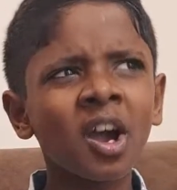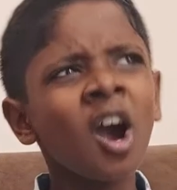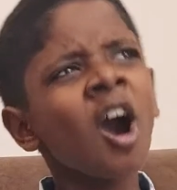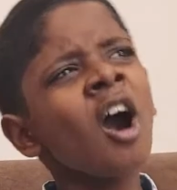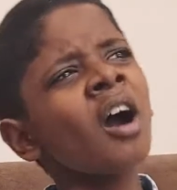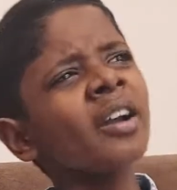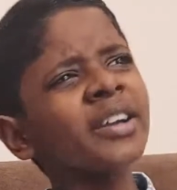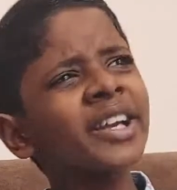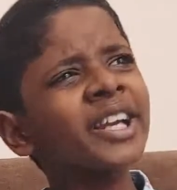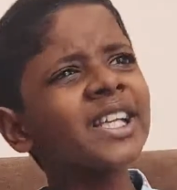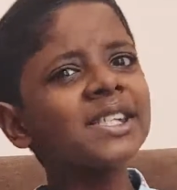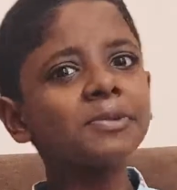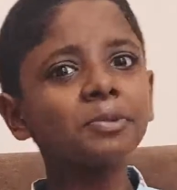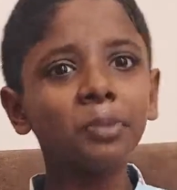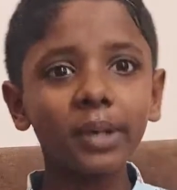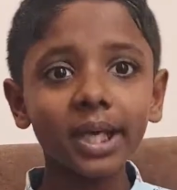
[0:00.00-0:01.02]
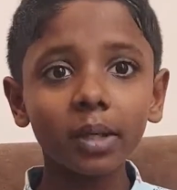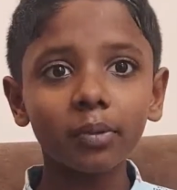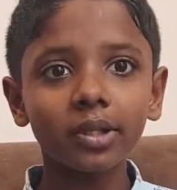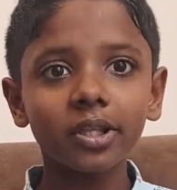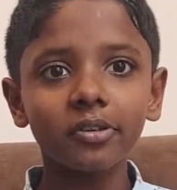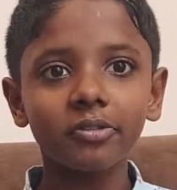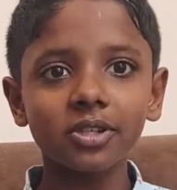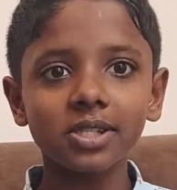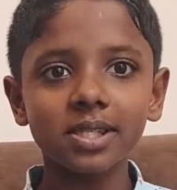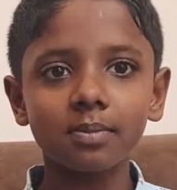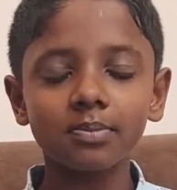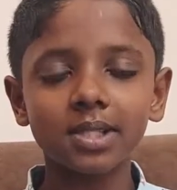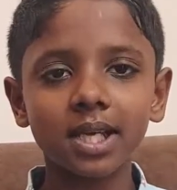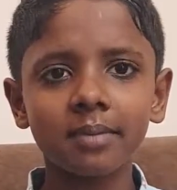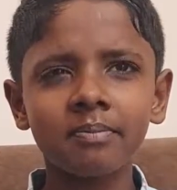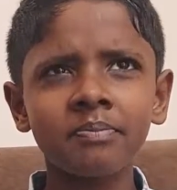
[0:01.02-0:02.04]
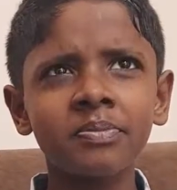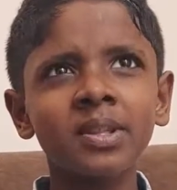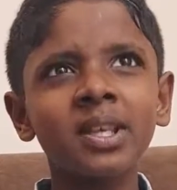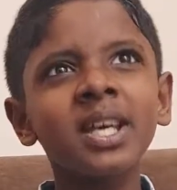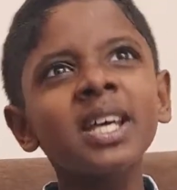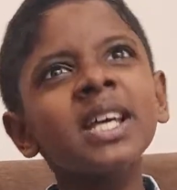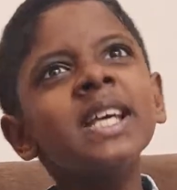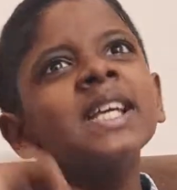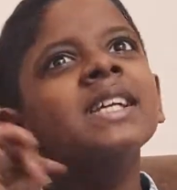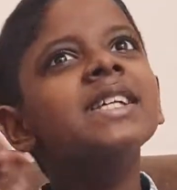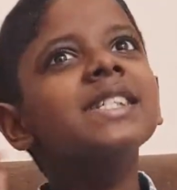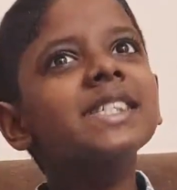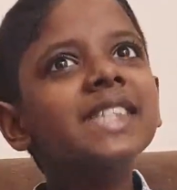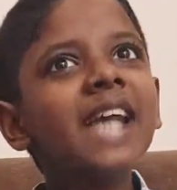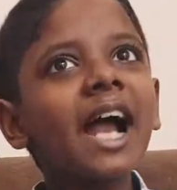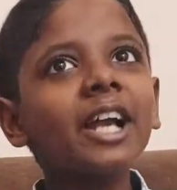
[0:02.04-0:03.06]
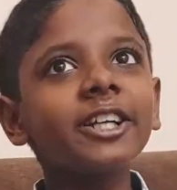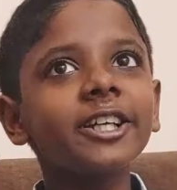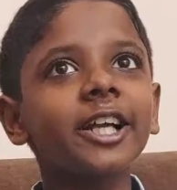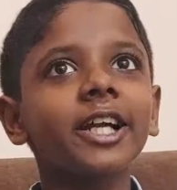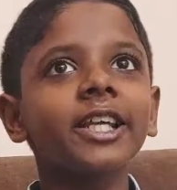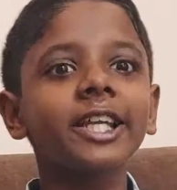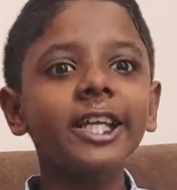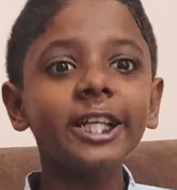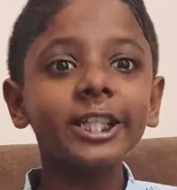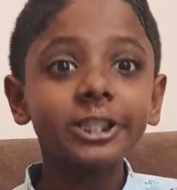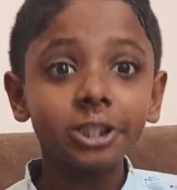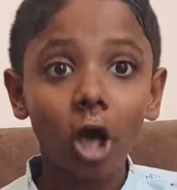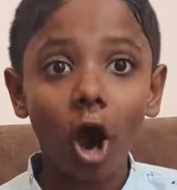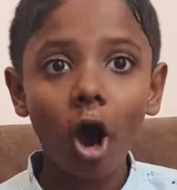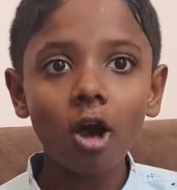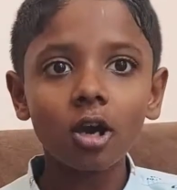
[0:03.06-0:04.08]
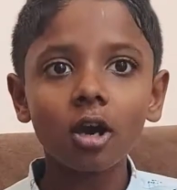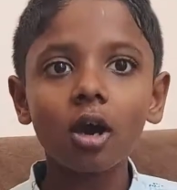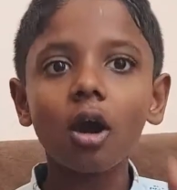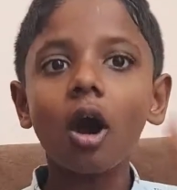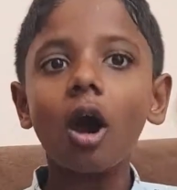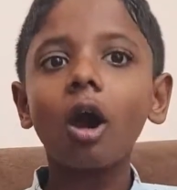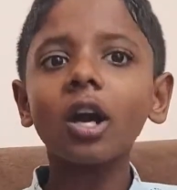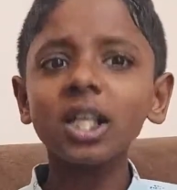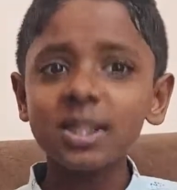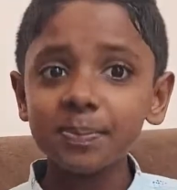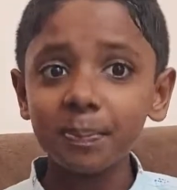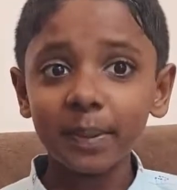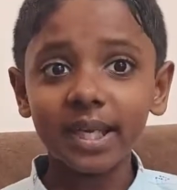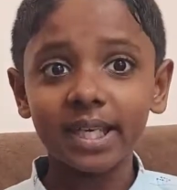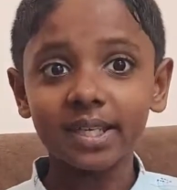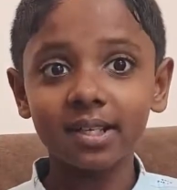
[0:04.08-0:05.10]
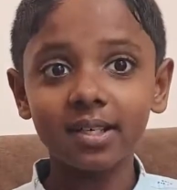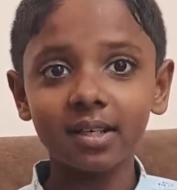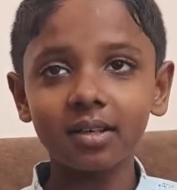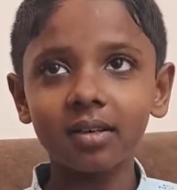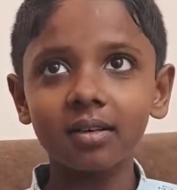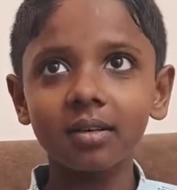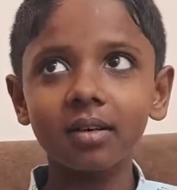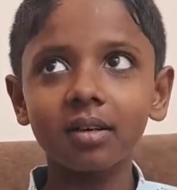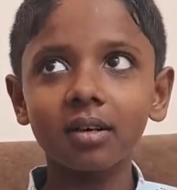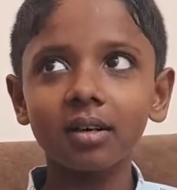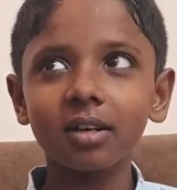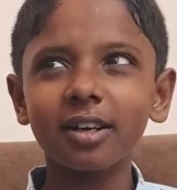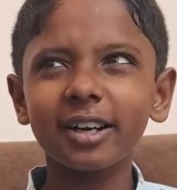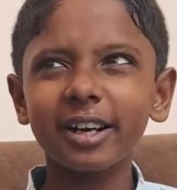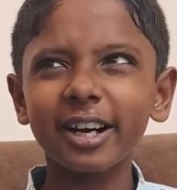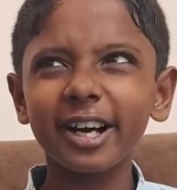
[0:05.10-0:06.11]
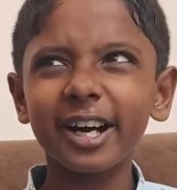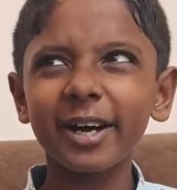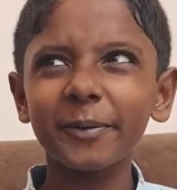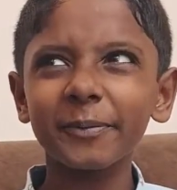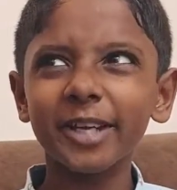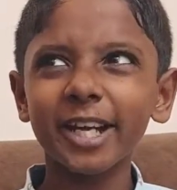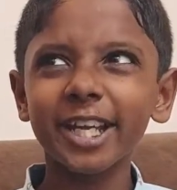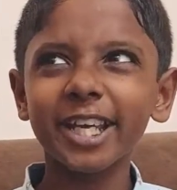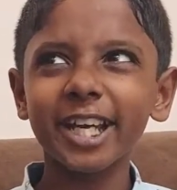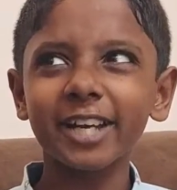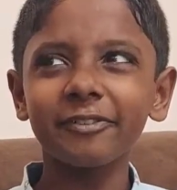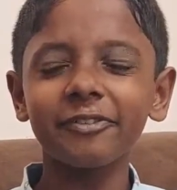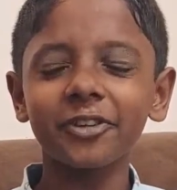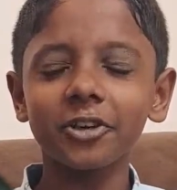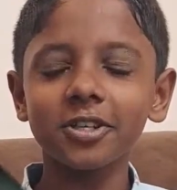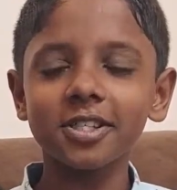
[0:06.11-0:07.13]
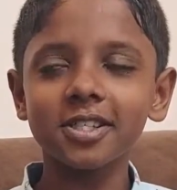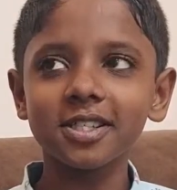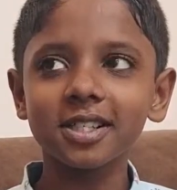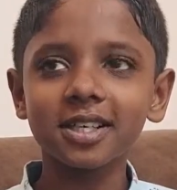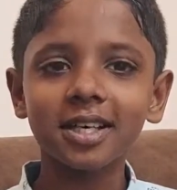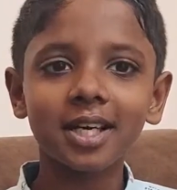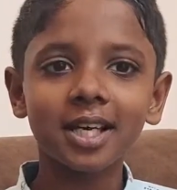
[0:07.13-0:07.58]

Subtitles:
Or can I speak with you for some time? Is that really talk or speak? I'm getting confused.